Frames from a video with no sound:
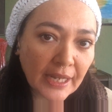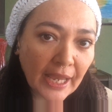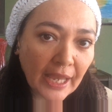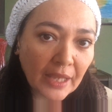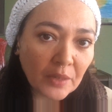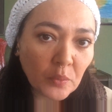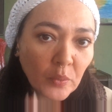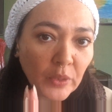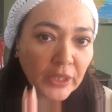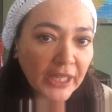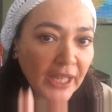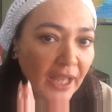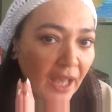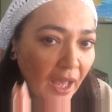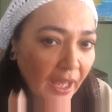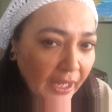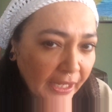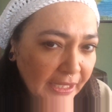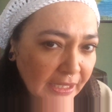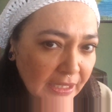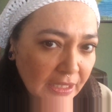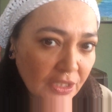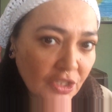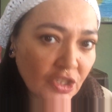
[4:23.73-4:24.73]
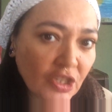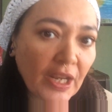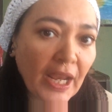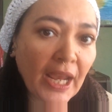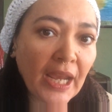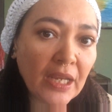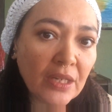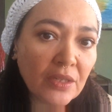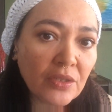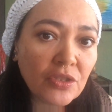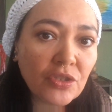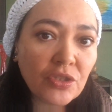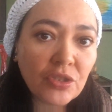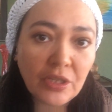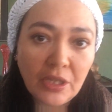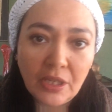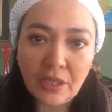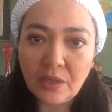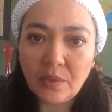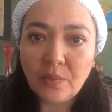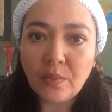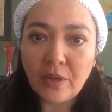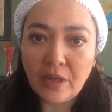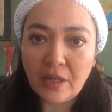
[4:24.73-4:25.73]
And what kind of change do
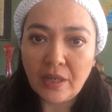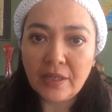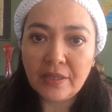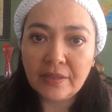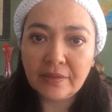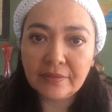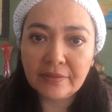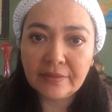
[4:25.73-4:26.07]
you want?